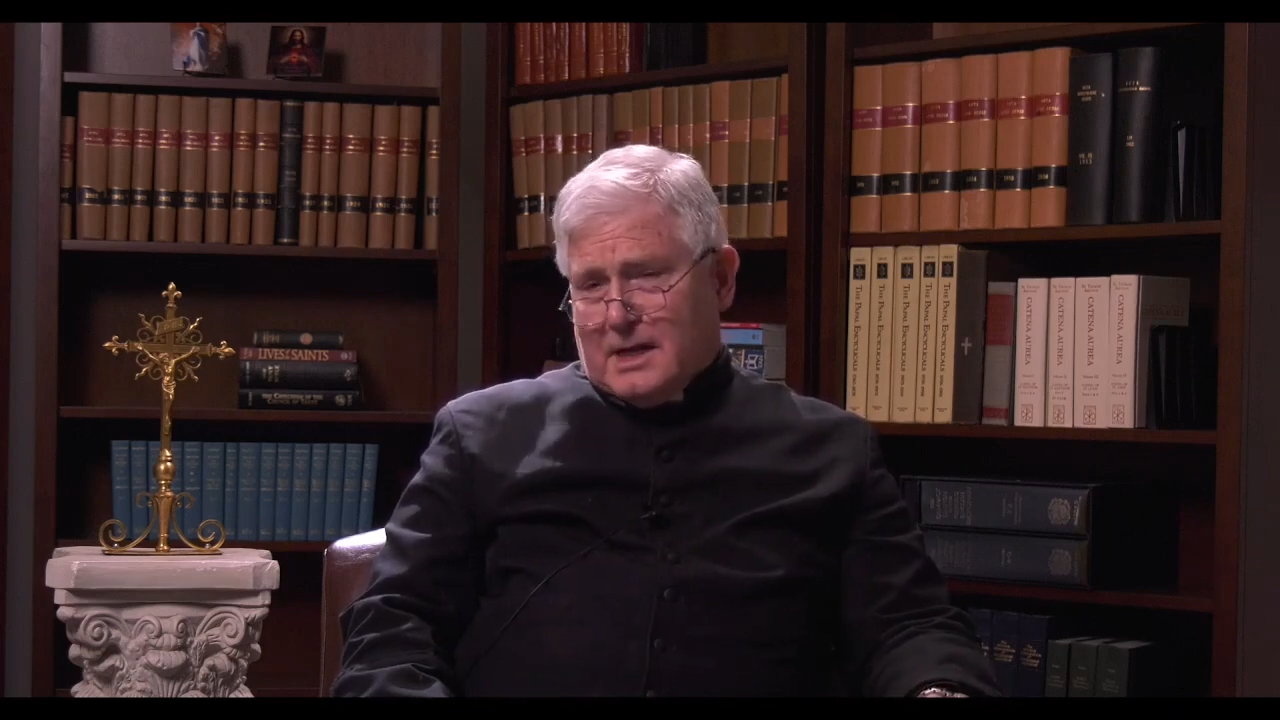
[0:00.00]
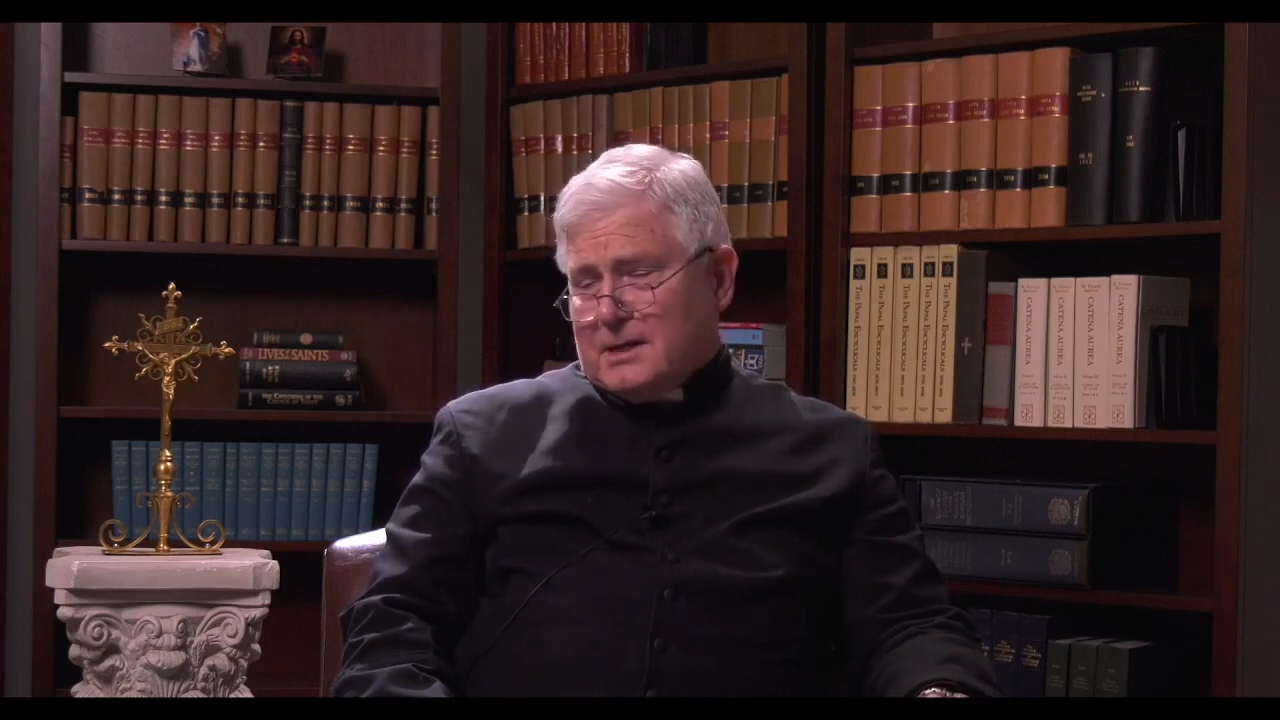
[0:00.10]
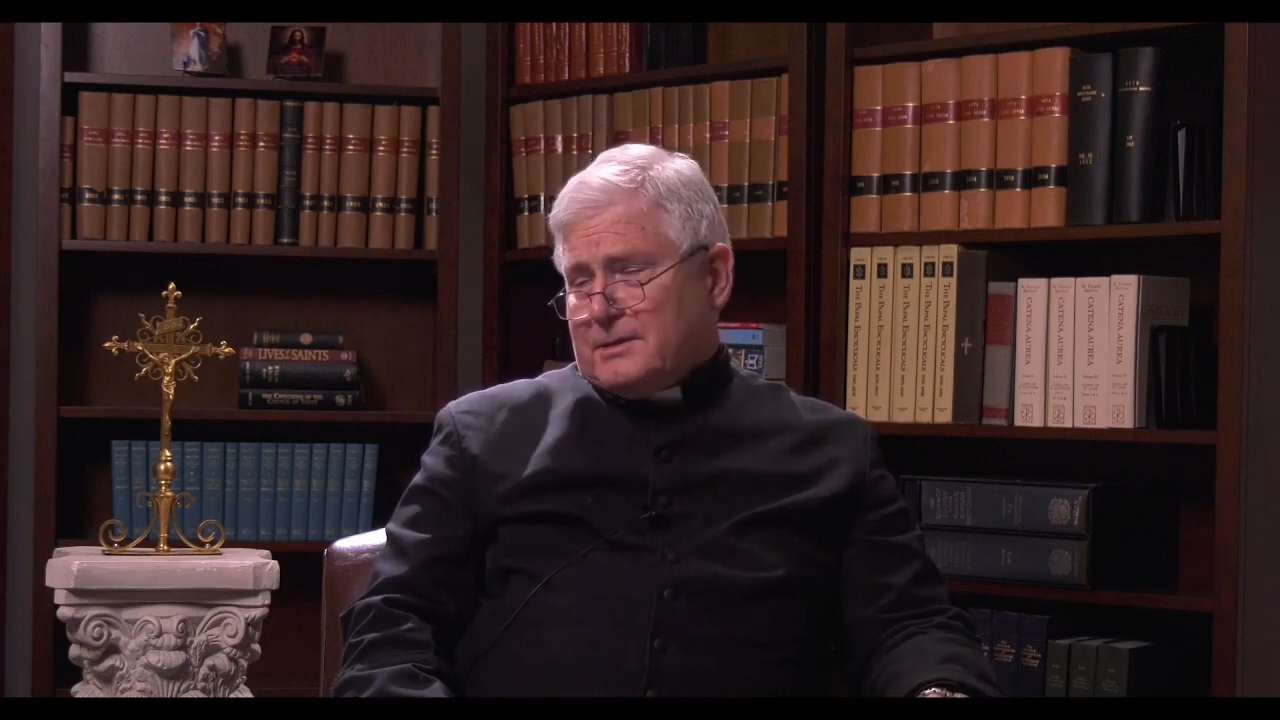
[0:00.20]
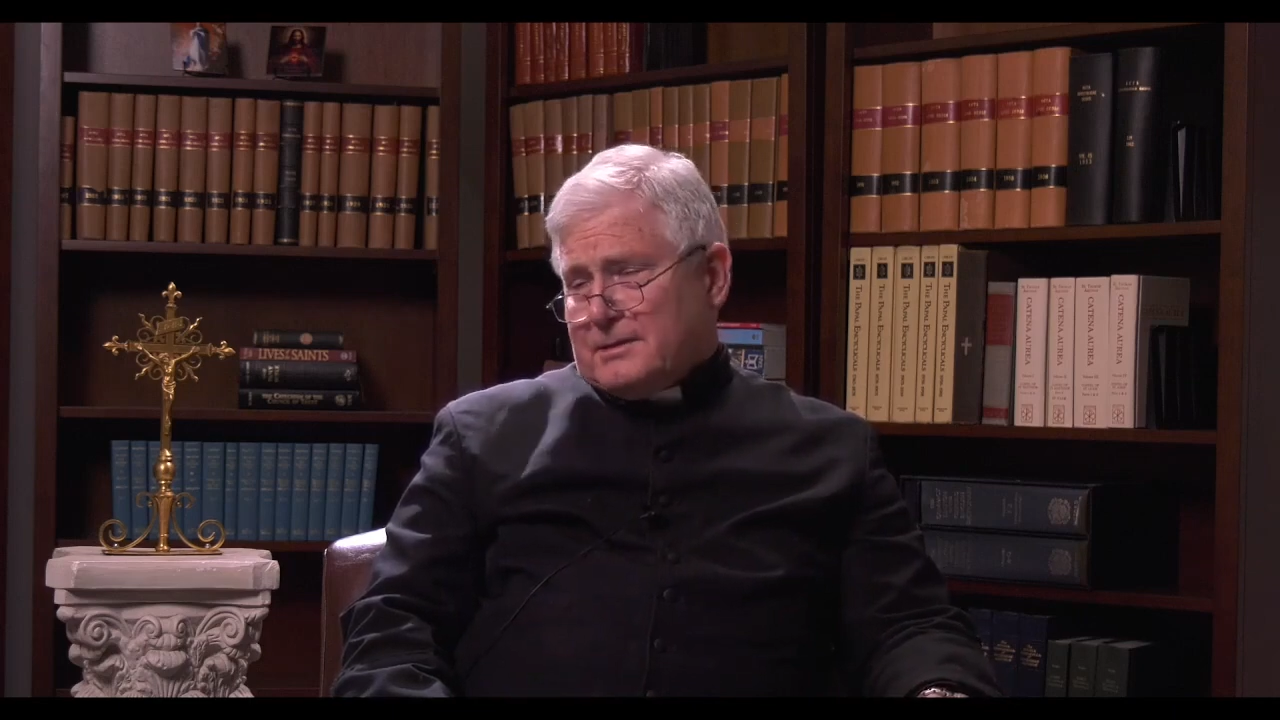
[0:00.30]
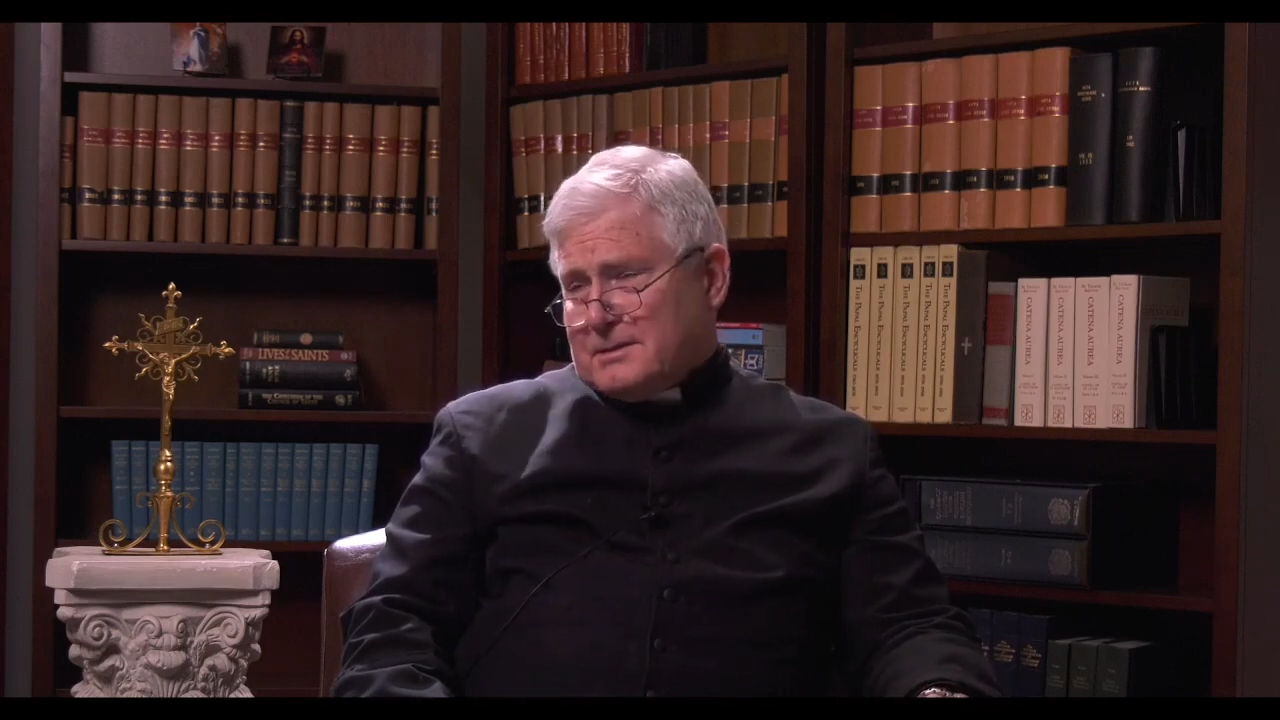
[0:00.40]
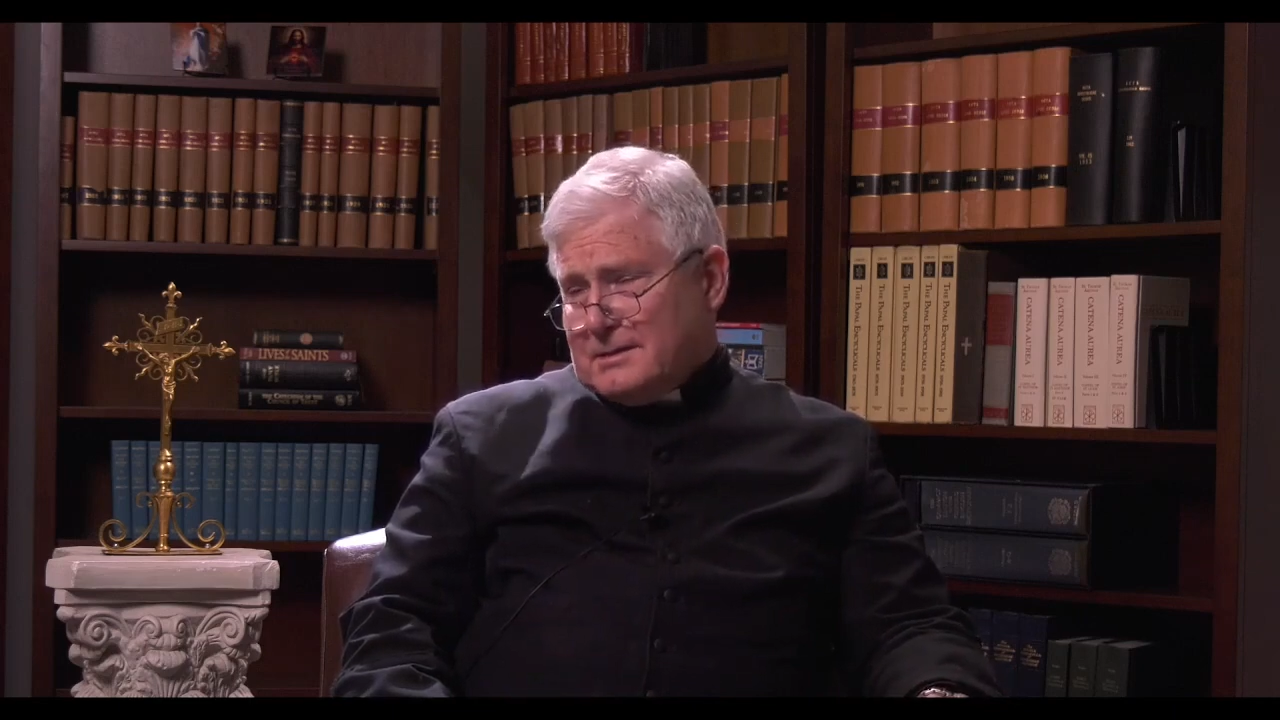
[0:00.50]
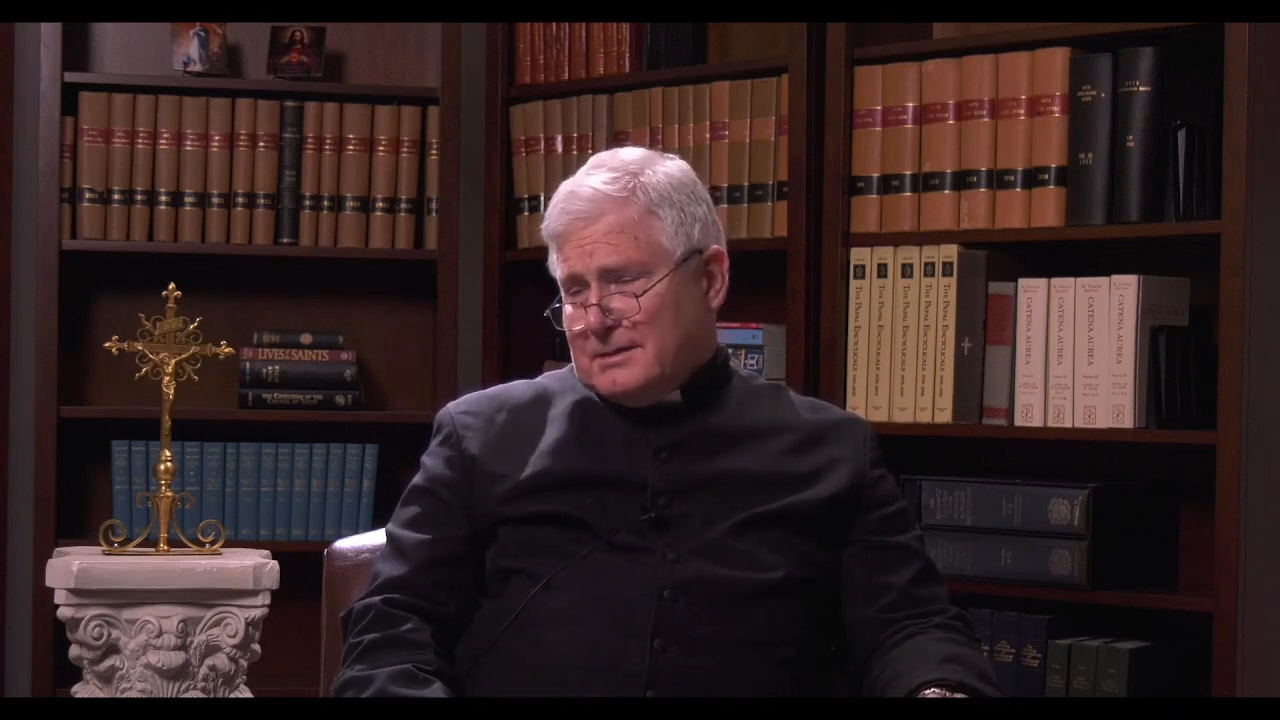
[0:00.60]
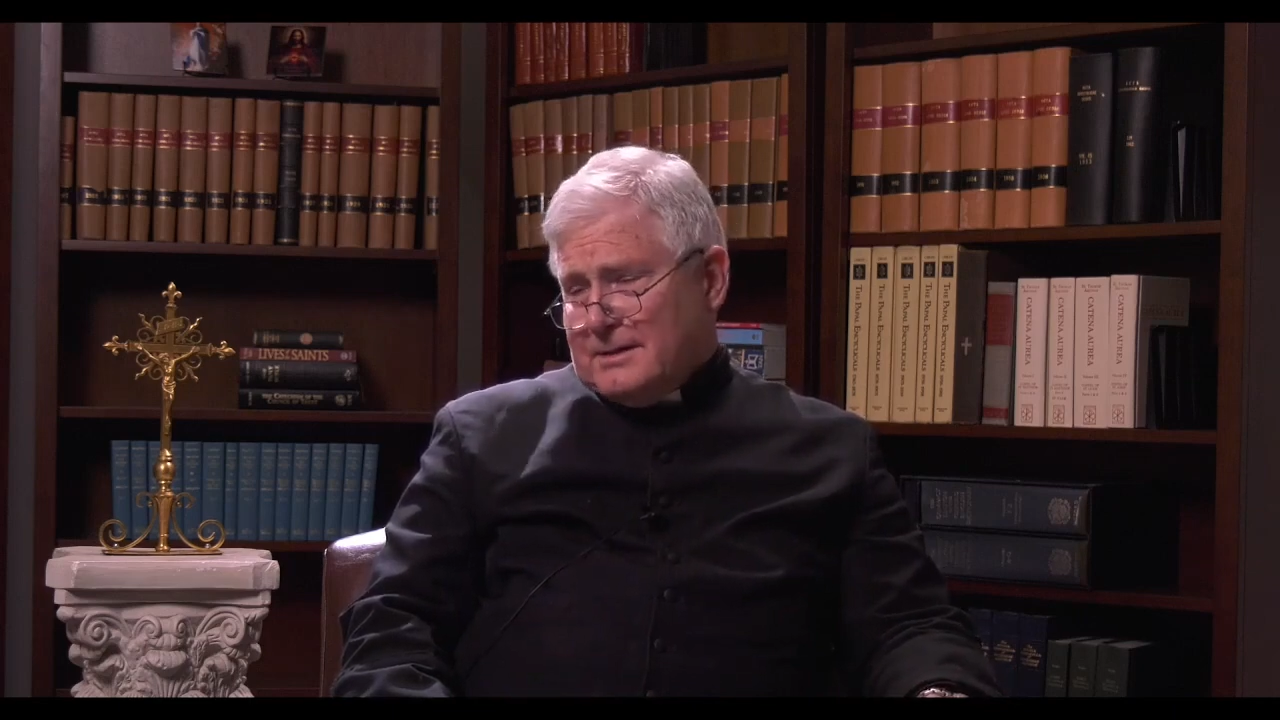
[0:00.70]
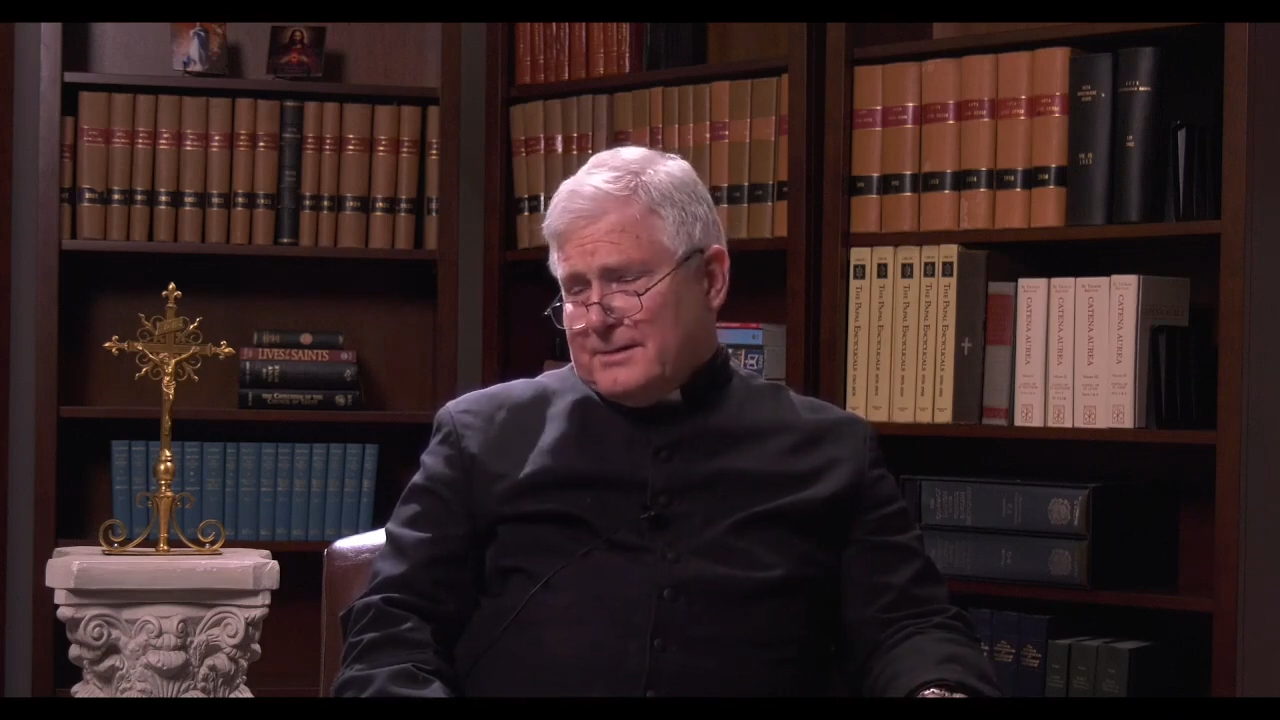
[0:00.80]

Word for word: an atheist.